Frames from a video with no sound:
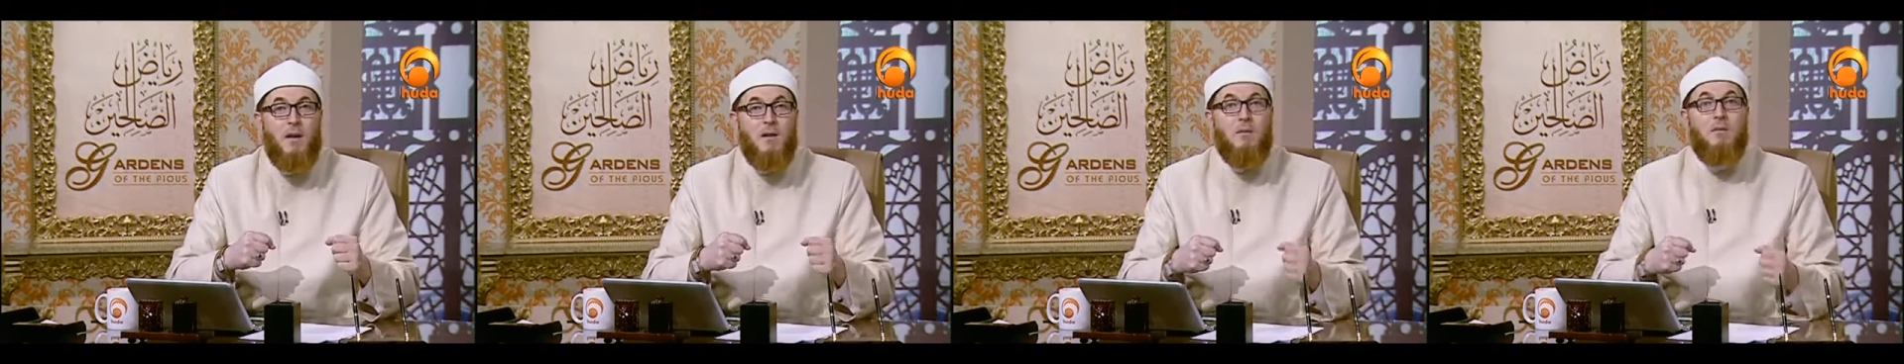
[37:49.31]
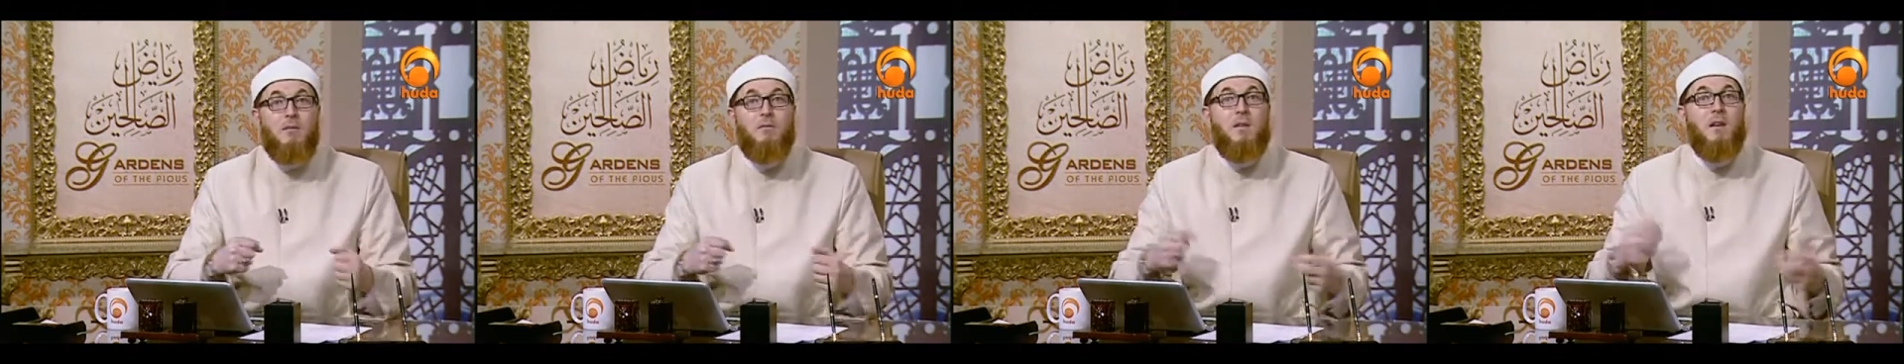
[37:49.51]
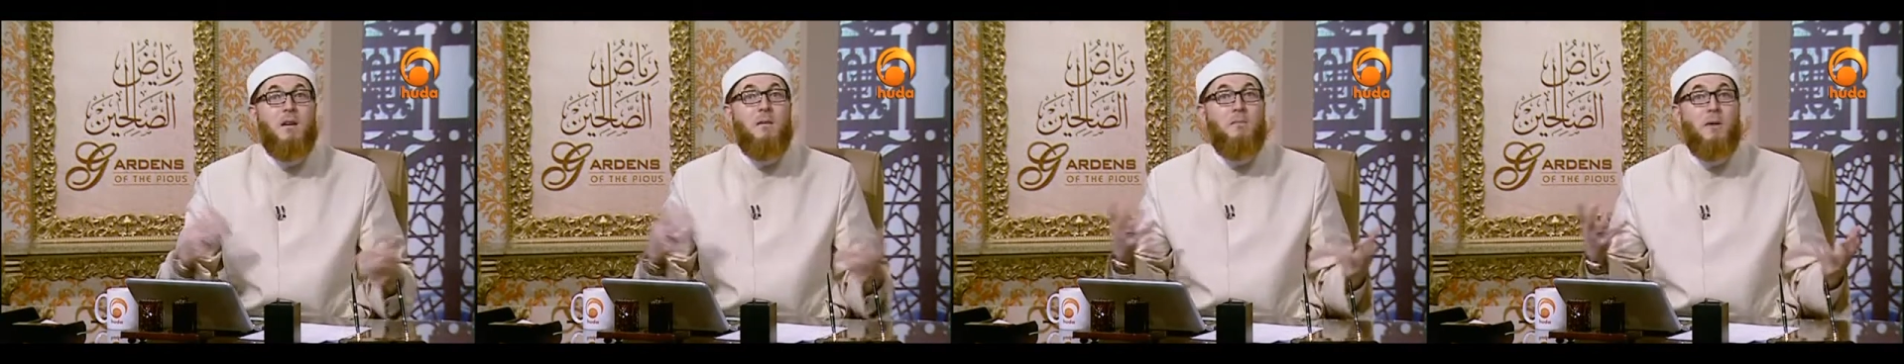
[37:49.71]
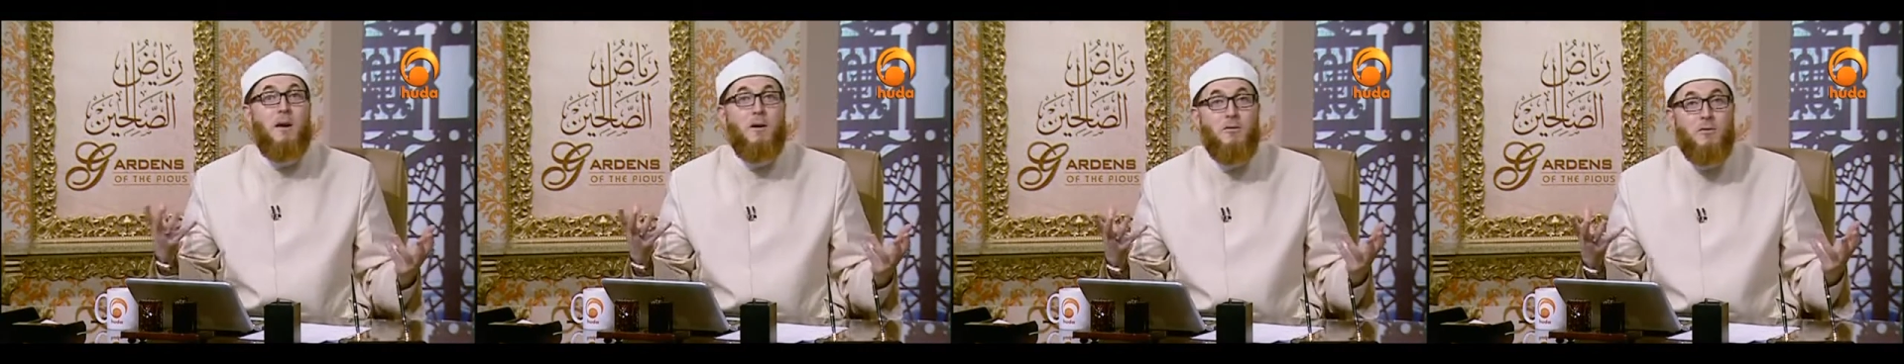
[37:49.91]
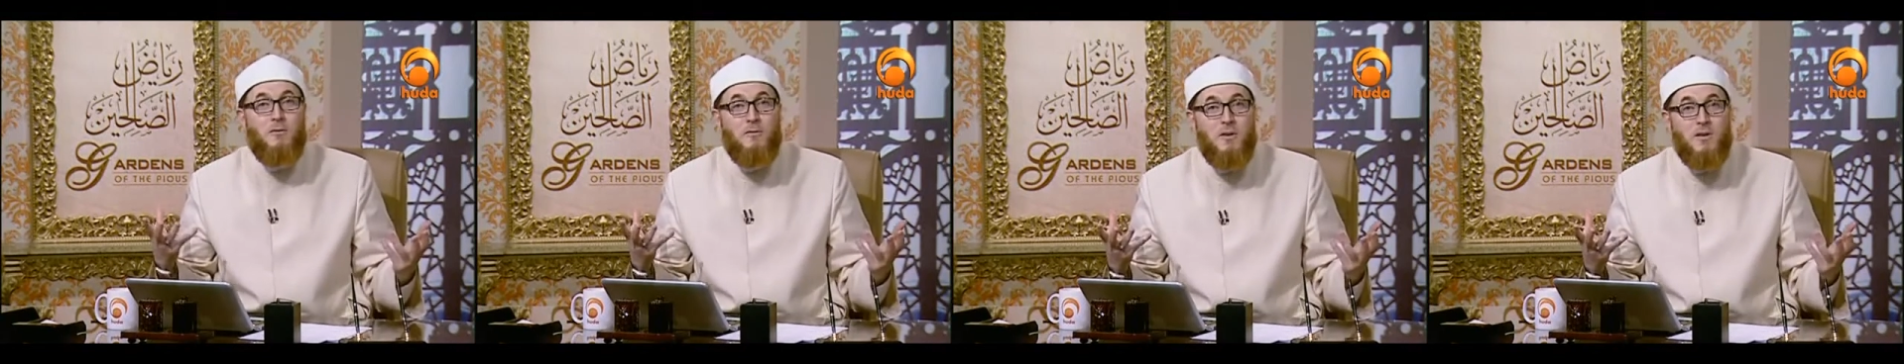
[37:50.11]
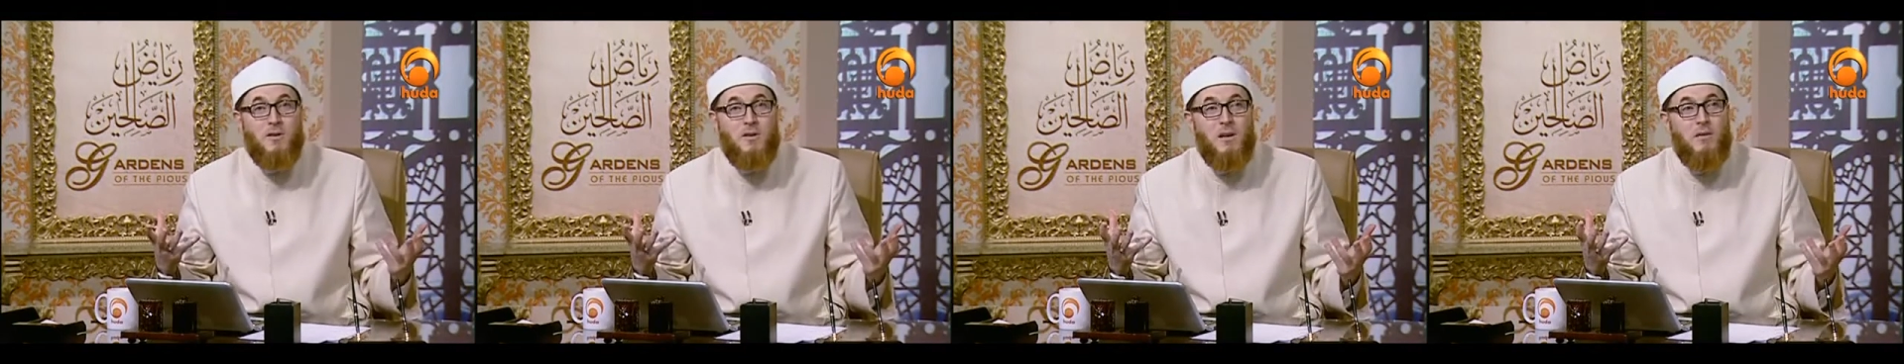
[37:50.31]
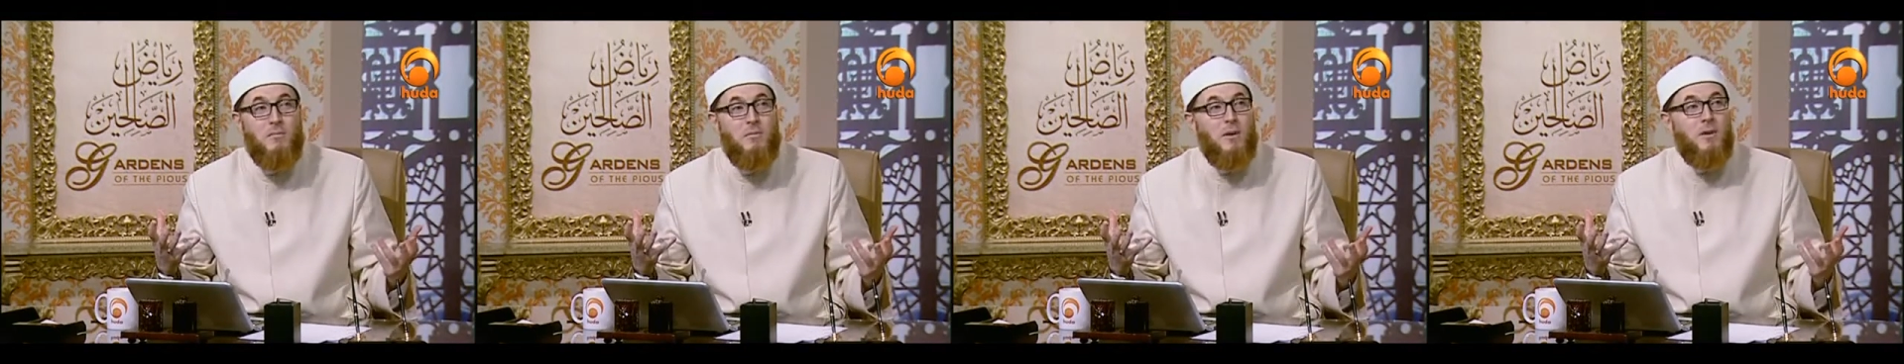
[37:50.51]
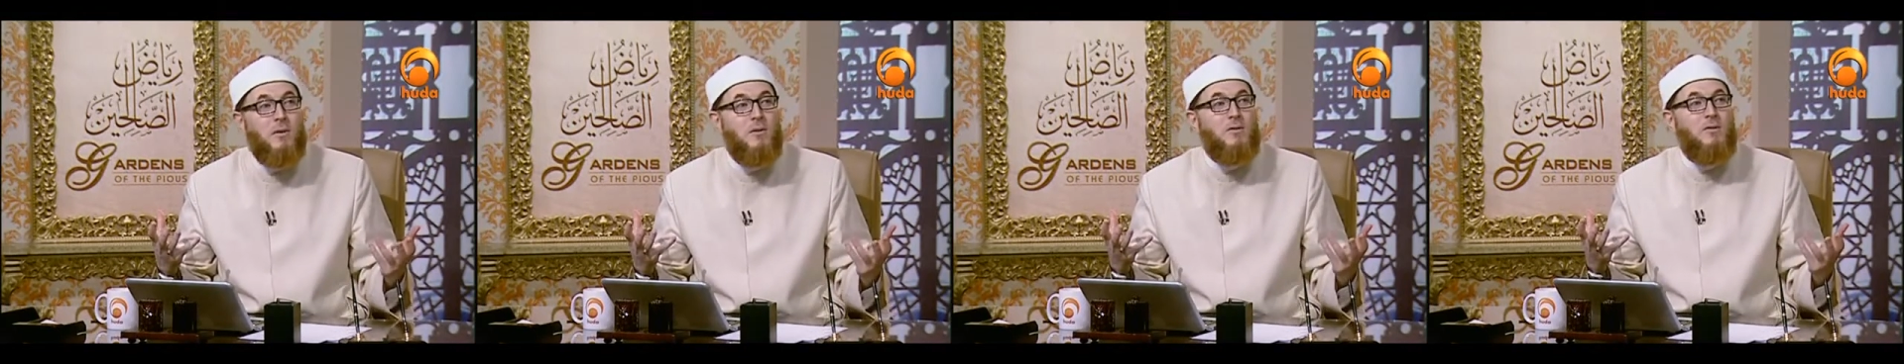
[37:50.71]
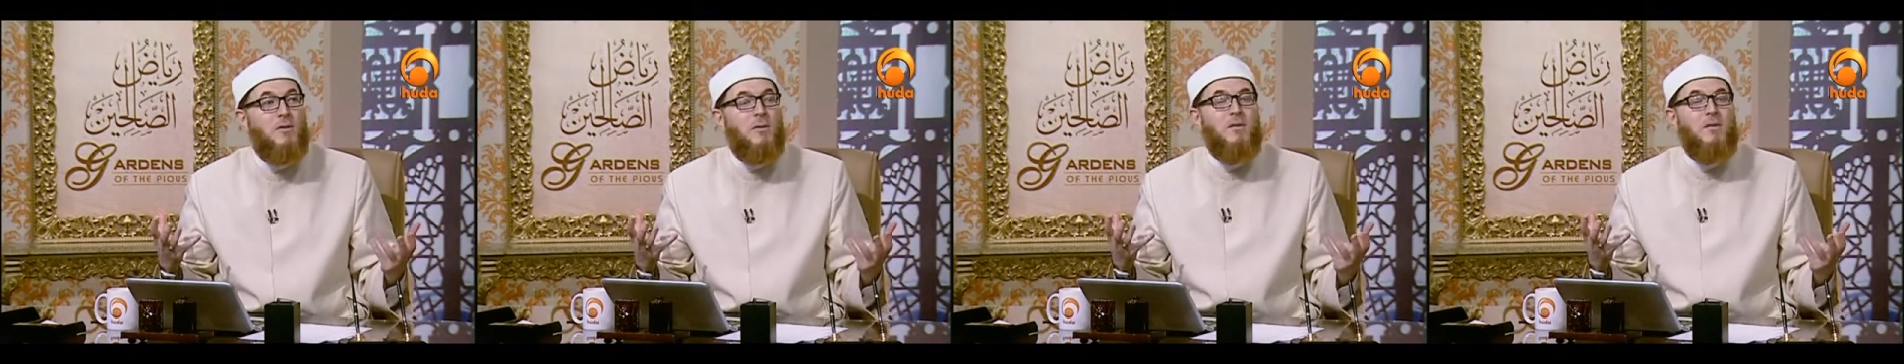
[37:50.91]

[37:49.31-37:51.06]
you're very proud of yourself because